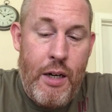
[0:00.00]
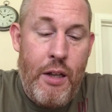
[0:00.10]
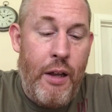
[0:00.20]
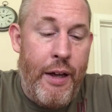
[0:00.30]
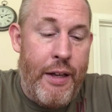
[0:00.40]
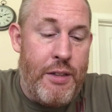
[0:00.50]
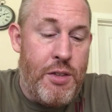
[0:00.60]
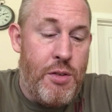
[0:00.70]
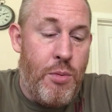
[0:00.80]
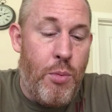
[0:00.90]

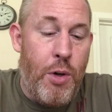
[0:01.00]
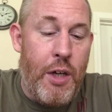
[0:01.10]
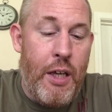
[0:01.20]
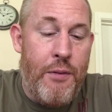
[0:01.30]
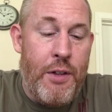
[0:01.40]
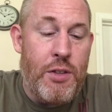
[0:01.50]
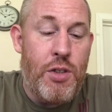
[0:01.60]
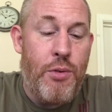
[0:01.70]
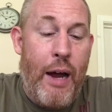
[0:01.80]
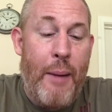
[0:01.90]
Clients were given
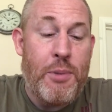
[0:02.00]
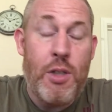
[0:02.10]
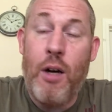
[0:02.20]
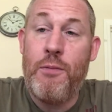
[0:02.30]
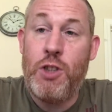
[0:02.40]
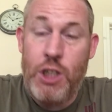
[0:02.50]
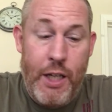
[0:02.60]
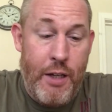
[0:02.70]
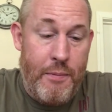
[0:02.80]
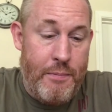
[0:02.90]
scraps of
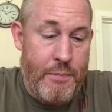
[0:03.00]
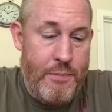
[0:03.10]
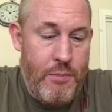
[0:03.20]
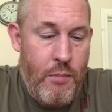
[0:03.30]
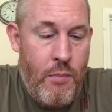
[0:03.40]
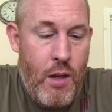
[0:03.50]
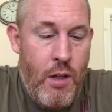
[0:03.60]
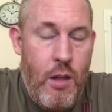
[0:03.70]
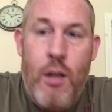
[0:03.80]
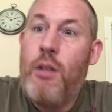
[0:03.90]
chicken.
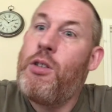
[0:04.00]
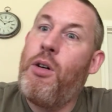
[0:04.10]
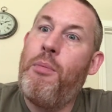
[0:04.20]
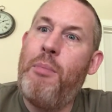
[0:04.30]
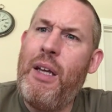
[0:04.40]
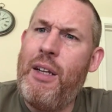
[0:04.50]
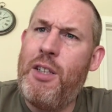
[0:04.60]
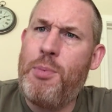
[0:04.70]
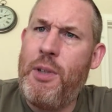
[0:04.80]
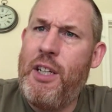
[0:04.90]
So meat
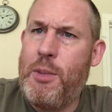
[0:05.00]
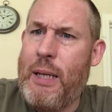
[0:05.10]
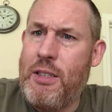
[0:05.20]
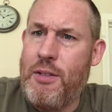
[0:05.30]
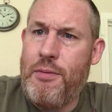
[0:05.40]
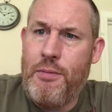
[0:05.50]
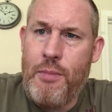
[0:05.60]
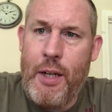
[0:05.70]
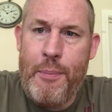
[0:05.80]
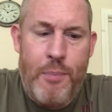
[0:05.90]
is pretty expensive,
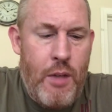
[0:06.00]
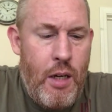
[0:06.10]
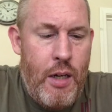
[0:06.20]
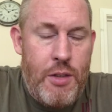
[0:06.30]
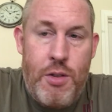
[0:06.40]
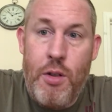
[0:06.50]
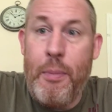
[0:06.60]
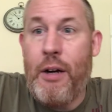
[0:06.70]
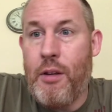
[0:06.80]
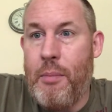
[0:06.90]
right? So the
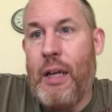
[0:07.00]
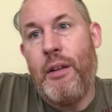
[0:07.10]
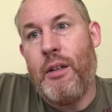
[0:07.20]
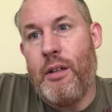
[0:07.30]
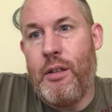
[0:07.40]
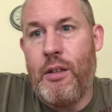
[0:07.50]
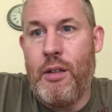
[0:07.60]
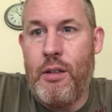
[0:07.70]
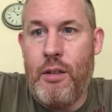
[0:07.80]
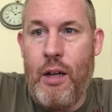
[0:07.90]
better the meat,
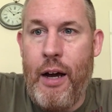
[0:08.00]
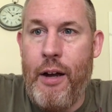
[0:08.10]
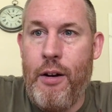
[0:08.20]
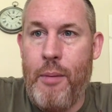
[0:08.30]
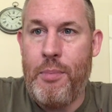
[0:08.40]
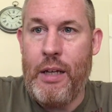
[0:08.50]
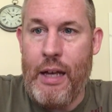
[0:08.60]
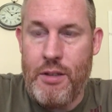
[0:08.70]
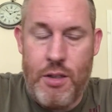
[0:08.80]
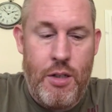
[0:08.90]
the higher up the
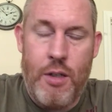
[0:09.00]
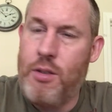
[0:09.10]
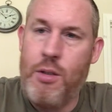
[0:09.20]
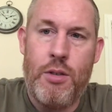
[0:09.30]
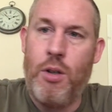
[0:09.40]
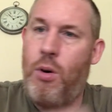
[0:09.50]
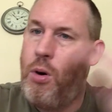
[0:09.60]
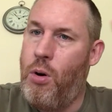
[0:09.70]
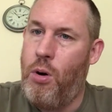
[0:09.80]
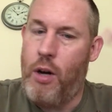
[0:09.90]
guests are. So there's a
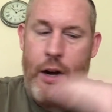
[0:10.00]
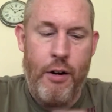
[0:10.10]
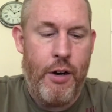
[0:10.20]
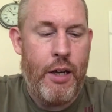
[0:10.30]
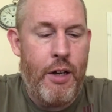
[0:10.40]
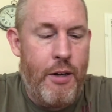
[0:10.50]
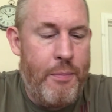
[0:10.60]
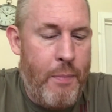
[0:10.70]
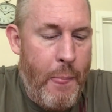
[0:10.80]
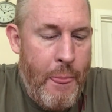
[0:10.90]
whole hierarchy here.
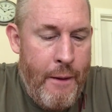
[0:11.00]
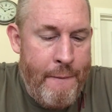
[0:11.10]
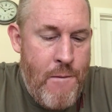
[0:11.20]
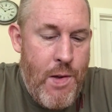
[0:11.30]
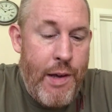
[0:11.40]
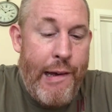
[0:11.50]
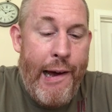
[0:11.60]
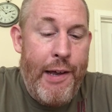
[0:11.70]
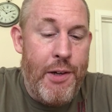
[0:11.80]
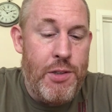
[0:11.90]

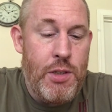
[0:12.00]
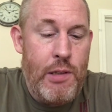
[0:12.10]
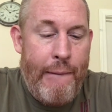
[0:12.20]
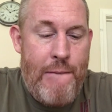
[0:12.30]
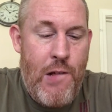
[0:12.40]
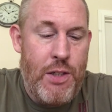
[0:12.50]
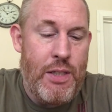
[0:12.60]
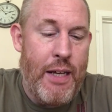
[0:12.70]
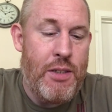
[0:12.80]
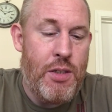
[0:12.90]
Gaius
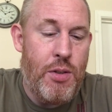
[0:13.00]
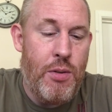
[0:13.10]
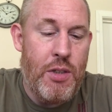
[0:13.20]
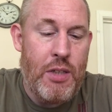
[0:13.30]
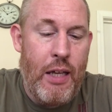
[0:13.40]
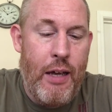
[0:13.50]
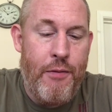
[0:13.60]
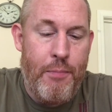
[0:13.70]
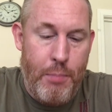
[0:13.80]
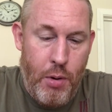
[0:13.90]
says to the
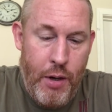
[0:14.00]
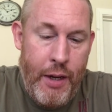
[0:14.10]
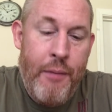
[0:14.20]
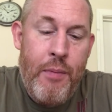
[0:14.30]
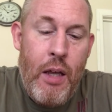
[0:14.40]
slave, boy,